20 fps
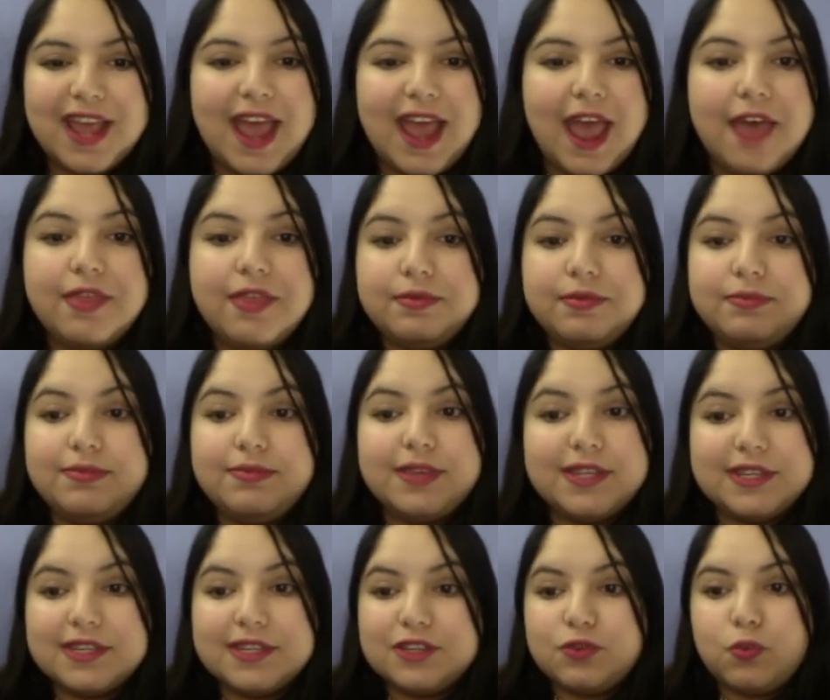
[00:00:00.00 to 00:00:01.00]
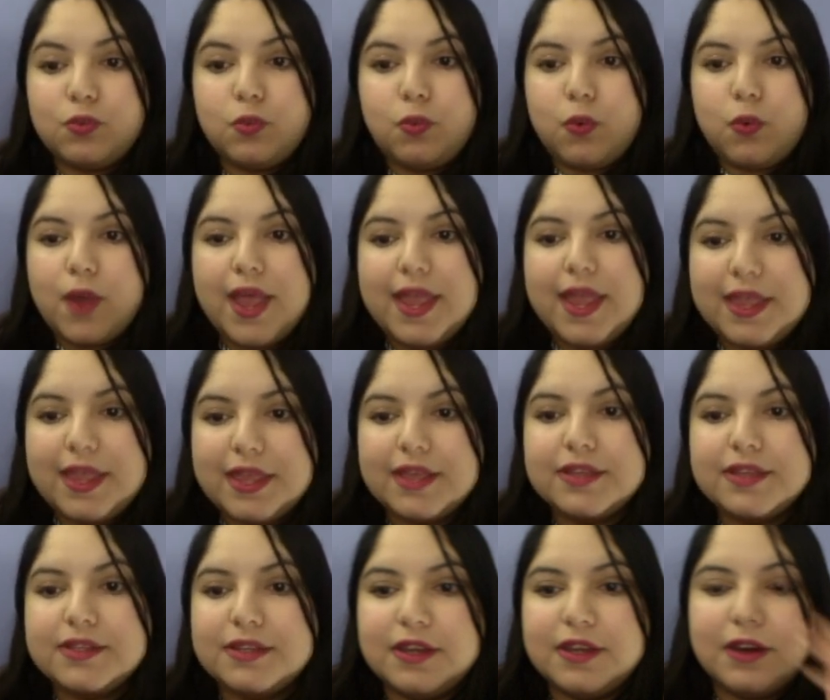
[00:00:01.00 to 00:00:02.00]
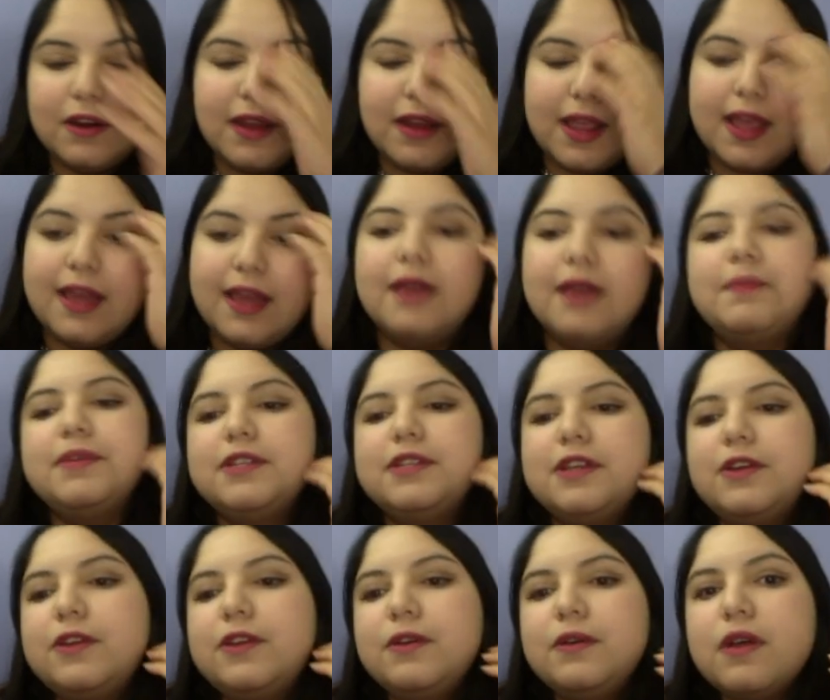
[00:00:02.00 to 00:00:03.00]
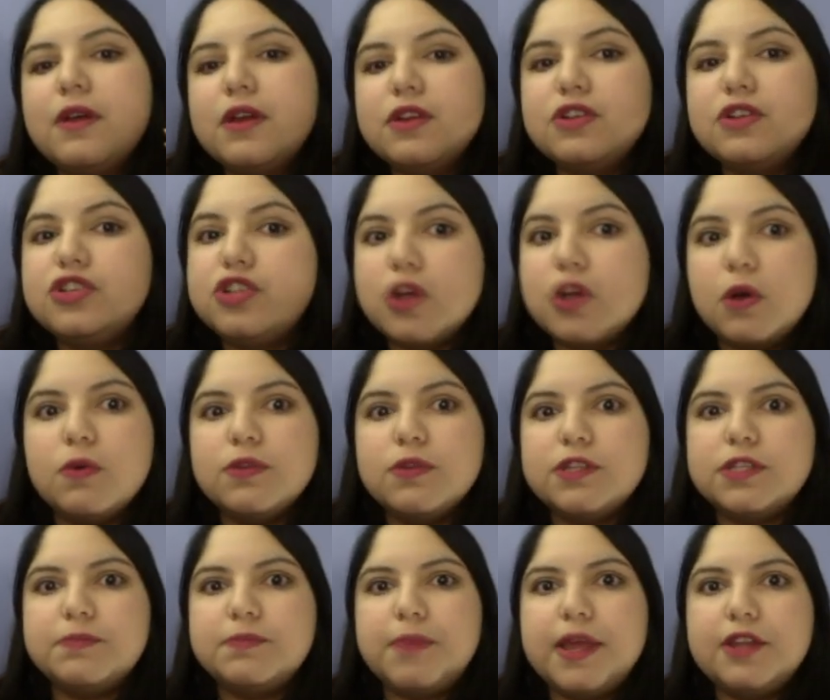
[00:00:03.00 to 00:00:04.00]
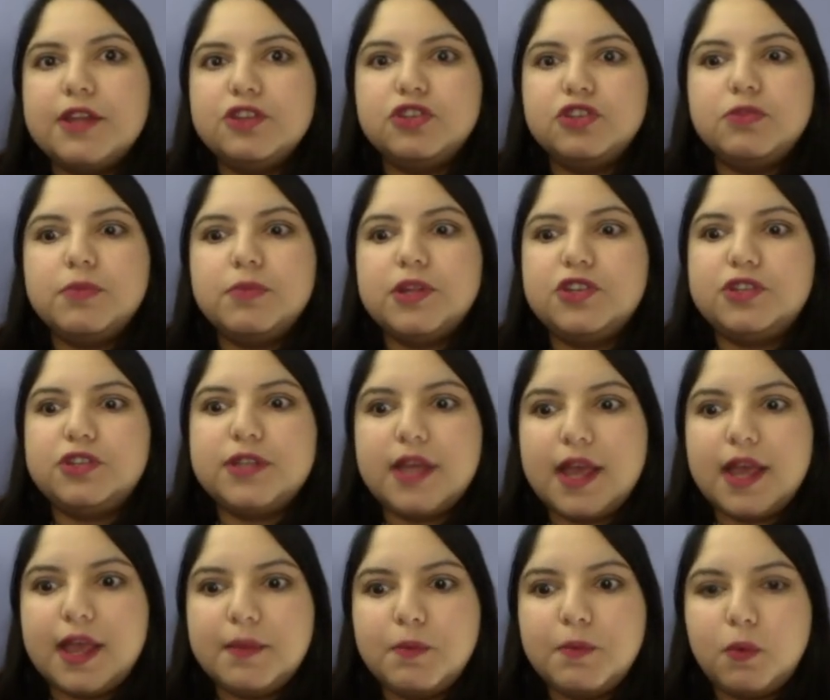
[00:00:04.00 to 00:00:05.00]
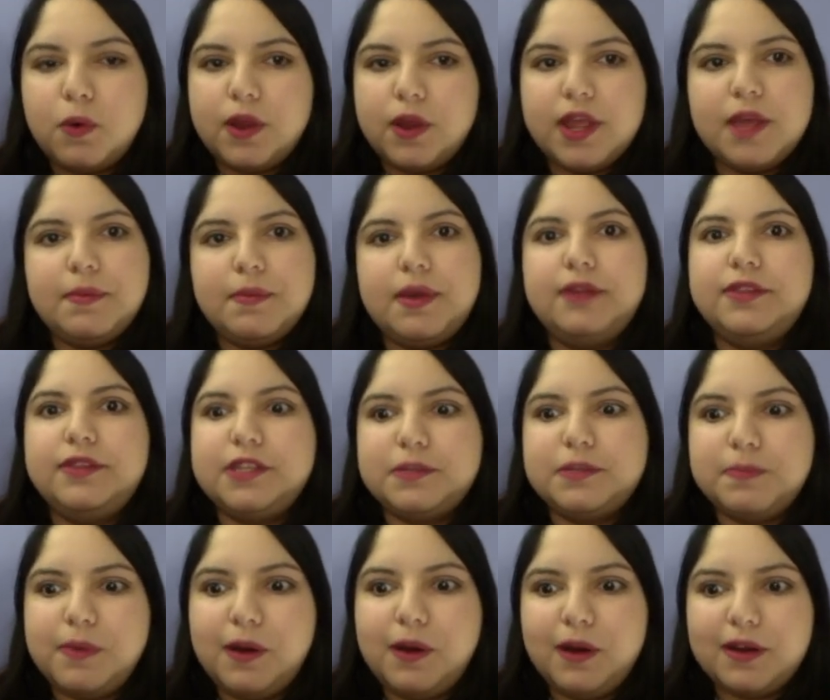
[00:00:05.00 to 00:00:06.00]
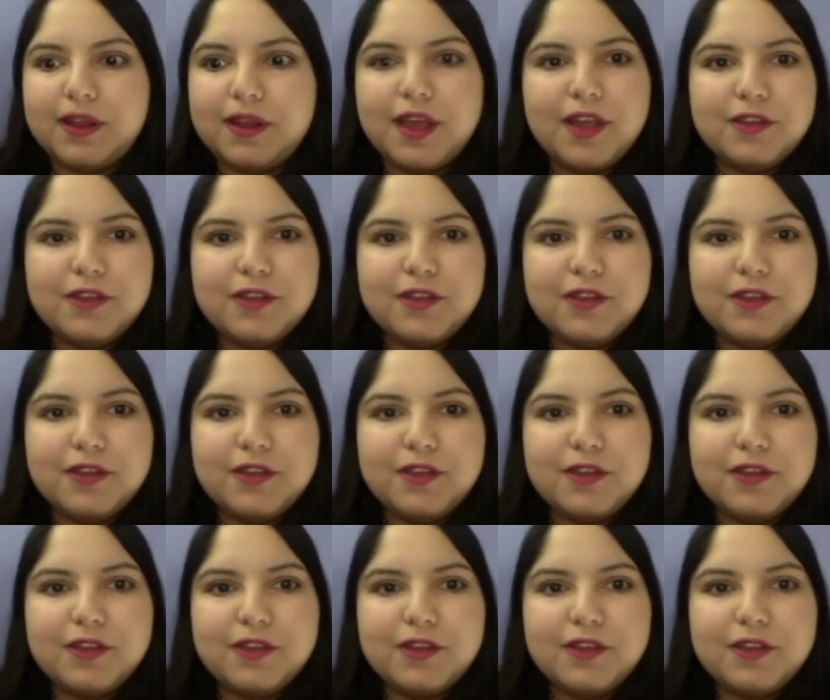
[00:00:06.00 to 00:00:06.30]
And this is way easier, and I'm going to tell you, don't spend too much time worrying about this part.